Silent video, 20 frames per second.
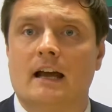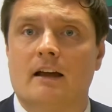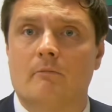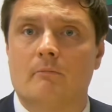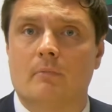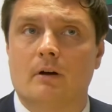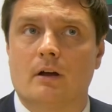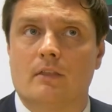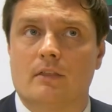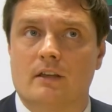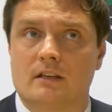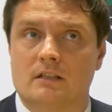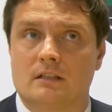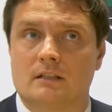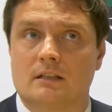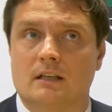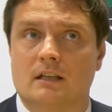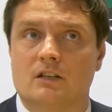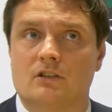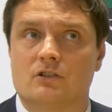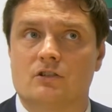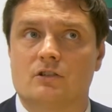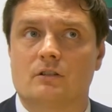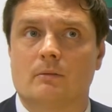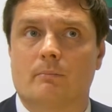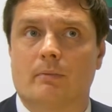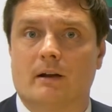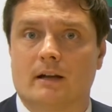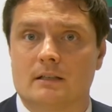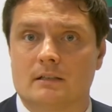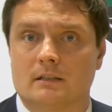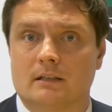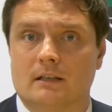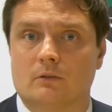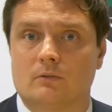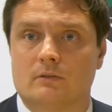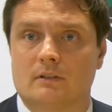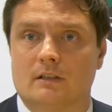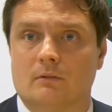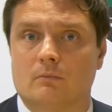but at this stage, the bank's legal
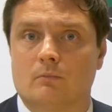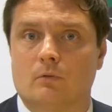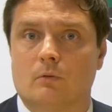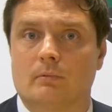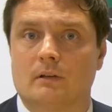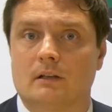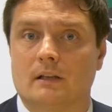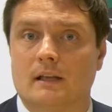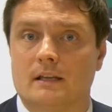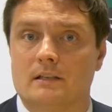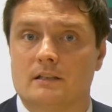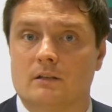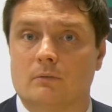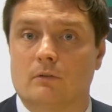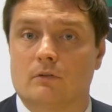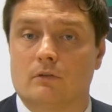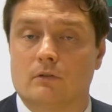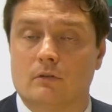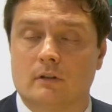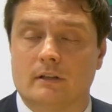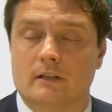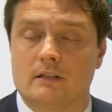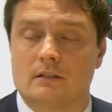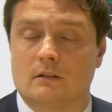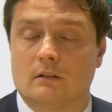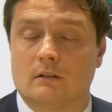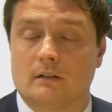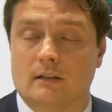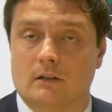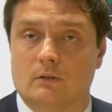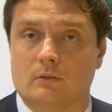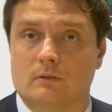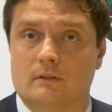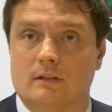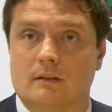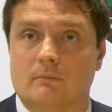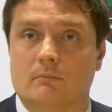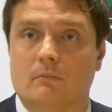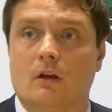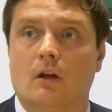team will be liaising with your legal
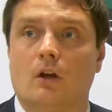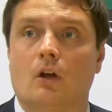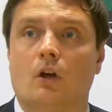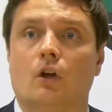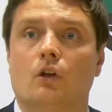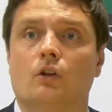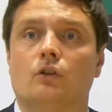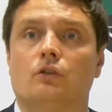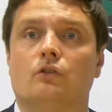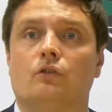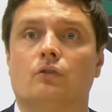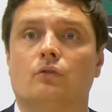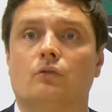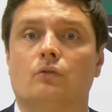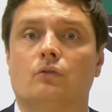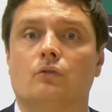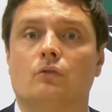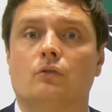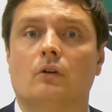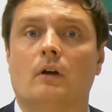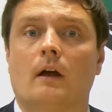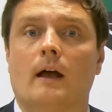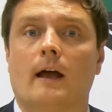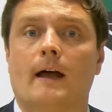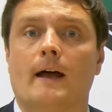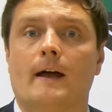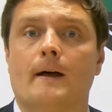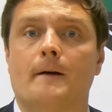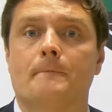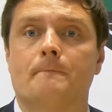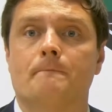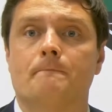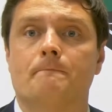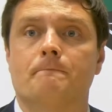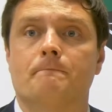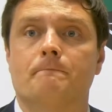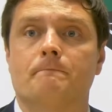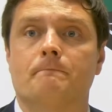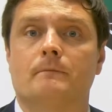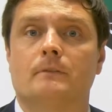team to
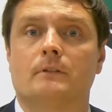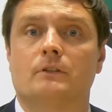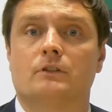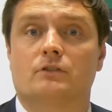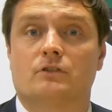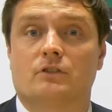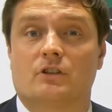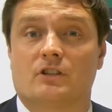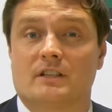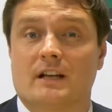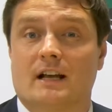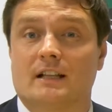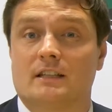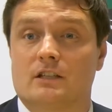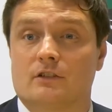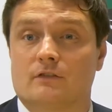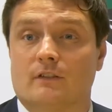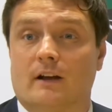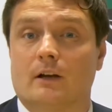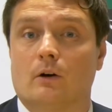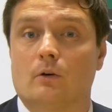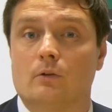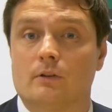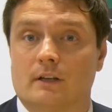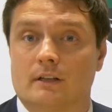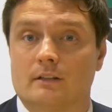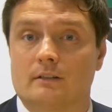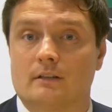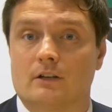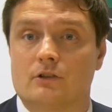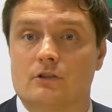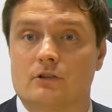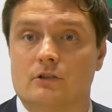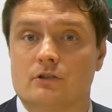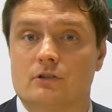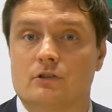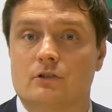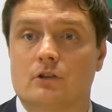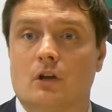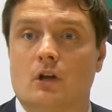satisfy all the
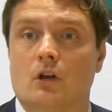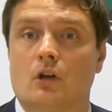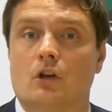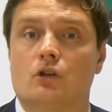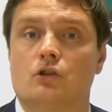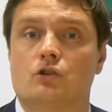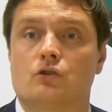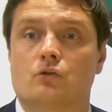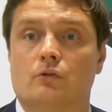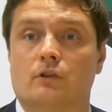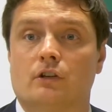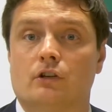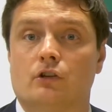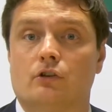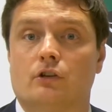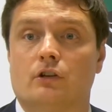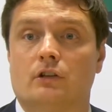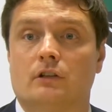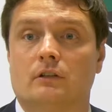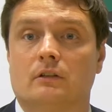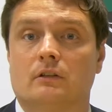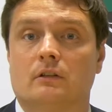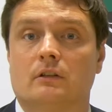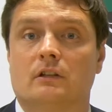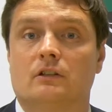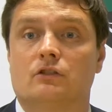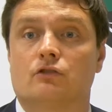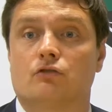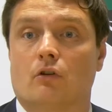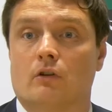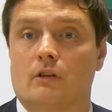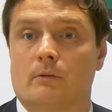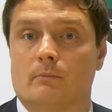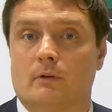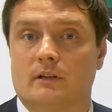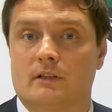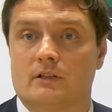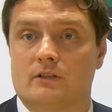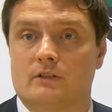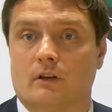conditions so that you can draw the
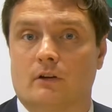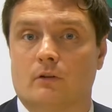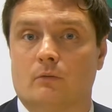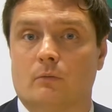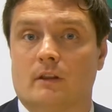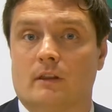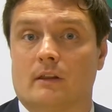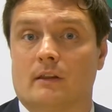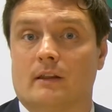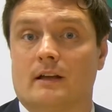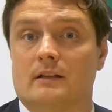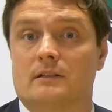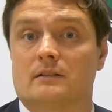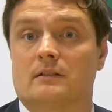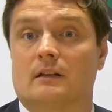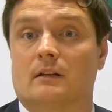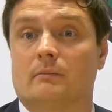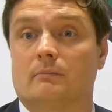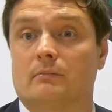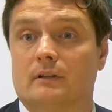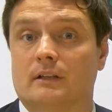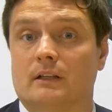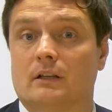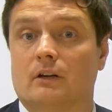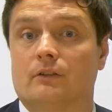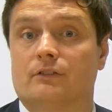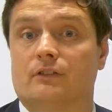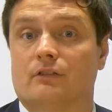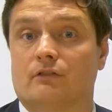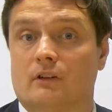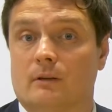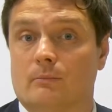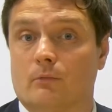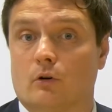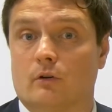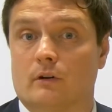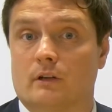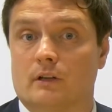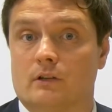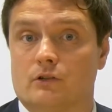monies down, whether that's to complete or to
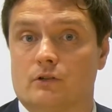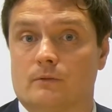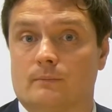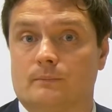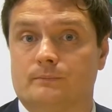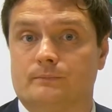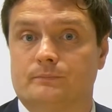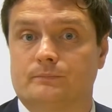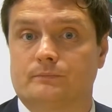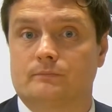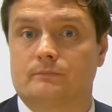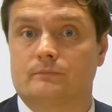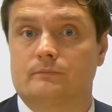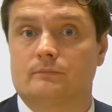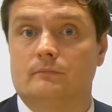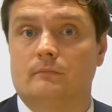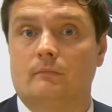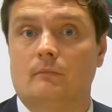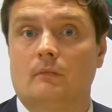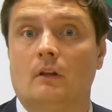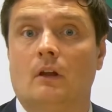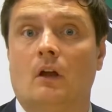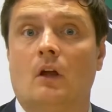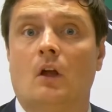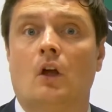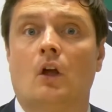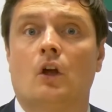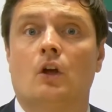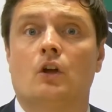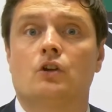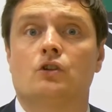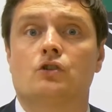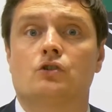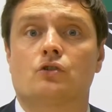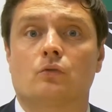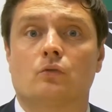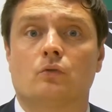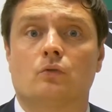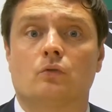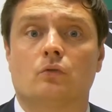remortgage.
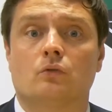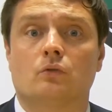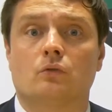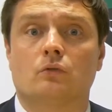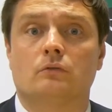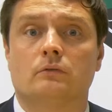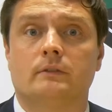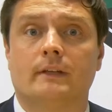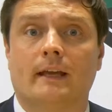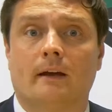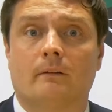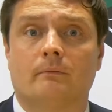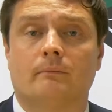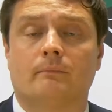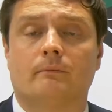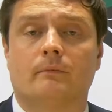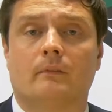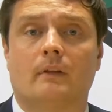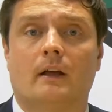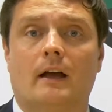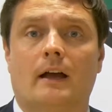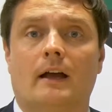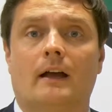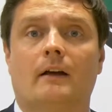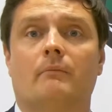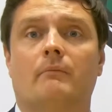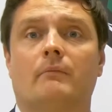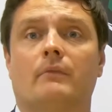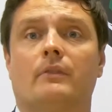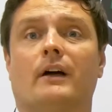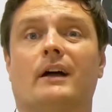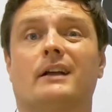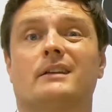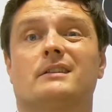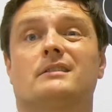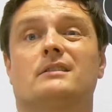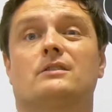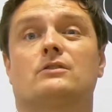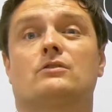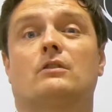So yeah, that's
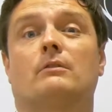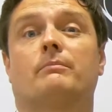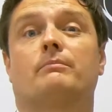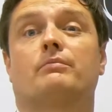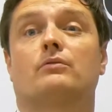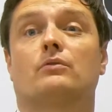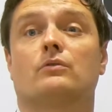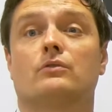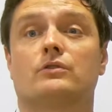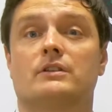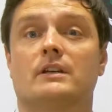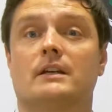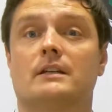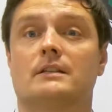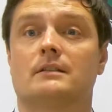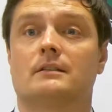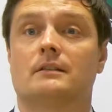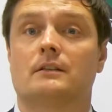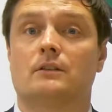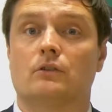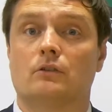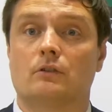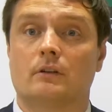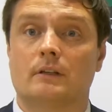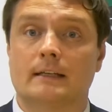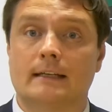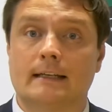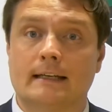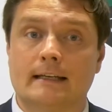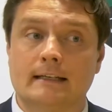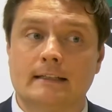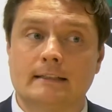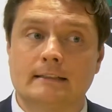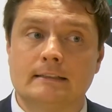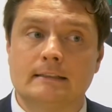the sort of process in the UK,